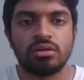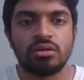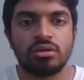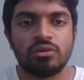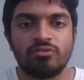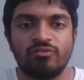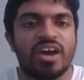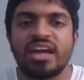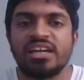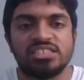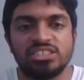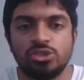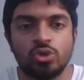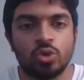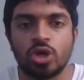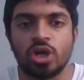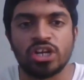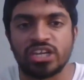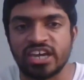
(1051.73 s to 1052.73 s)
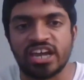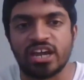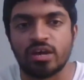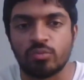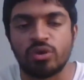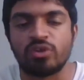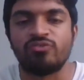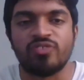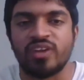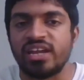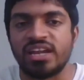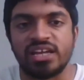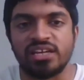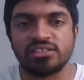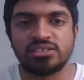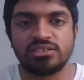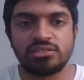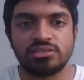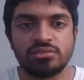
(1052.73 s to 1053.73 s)
Facts do not care about
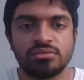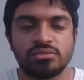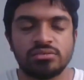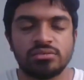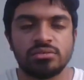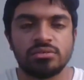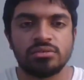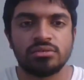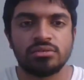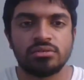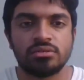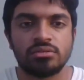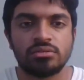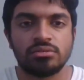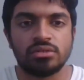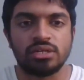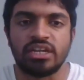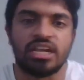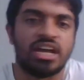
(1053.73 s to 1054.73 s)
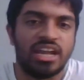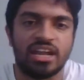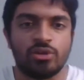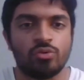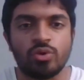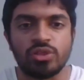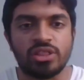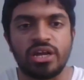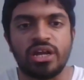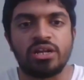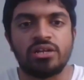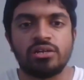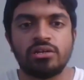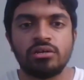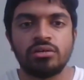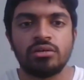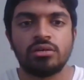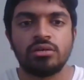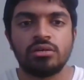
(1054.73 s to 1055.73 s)
feelings. And I'll end with that.
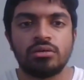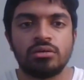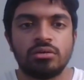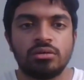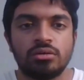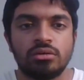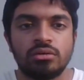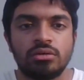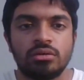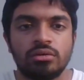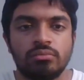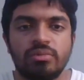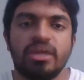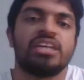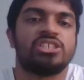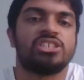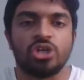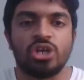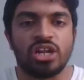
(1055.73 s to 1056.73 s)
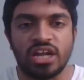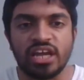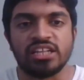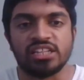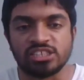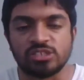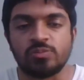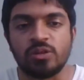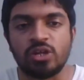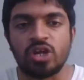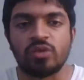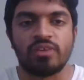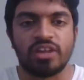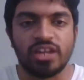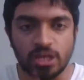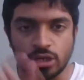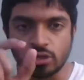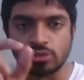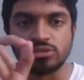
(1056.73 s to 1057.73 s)
Make sure you like this video. I'm
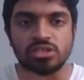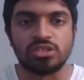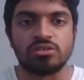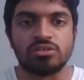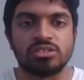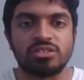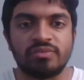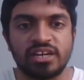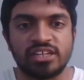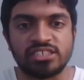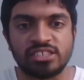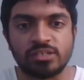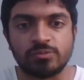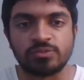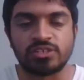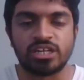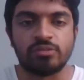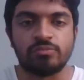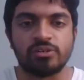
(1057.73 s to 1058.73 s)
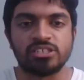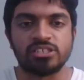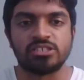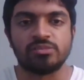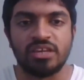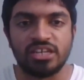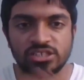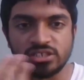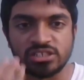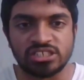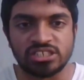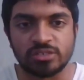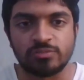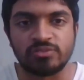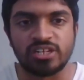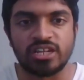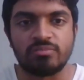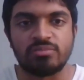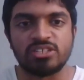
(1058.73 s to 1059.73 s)
very close to 1,000 subscribers. Make sure to
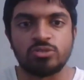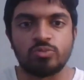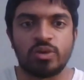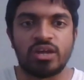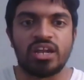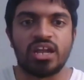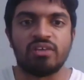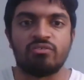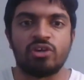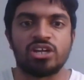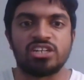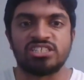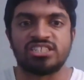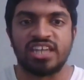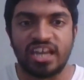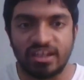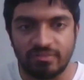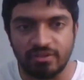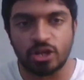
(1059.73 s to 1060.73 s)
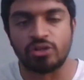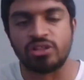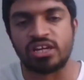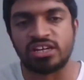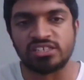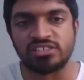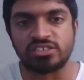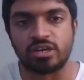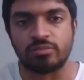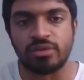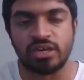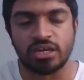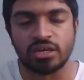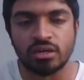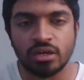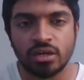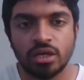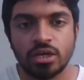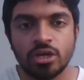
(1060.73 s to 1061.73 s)
subscribe as well. I've got a second video that is coming,
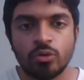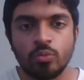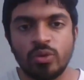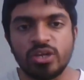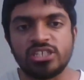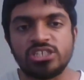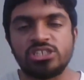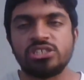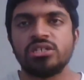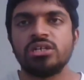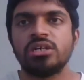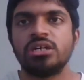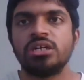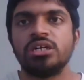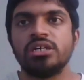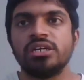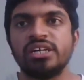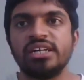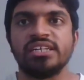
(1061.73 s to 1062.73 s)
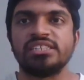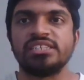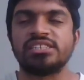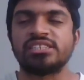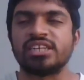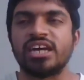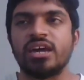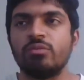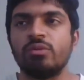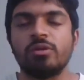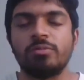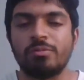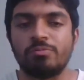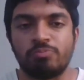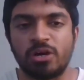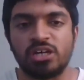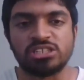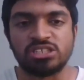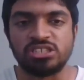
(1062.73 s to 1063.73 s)
which is, I will be
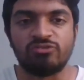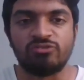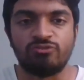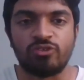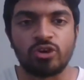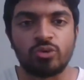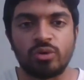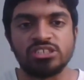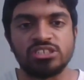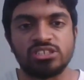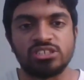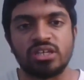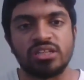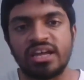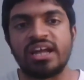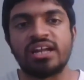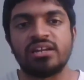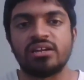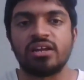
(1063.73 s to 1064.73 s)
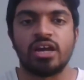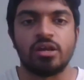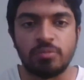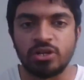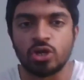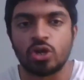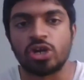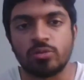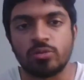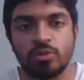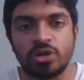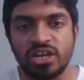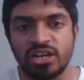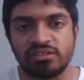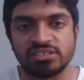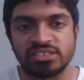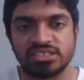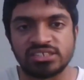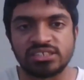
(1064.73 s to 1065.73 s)
positive for once on that. I'll be talking about India
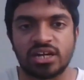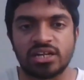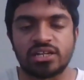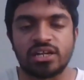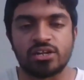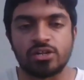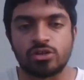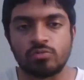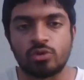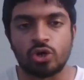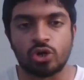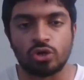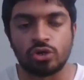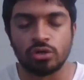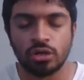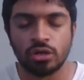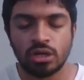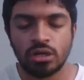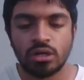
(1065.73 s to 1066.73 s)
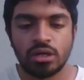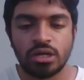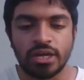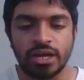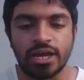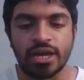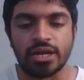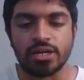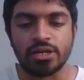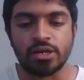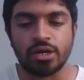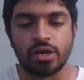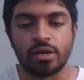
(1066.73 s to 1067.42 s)
versus Qatar tomorrow. And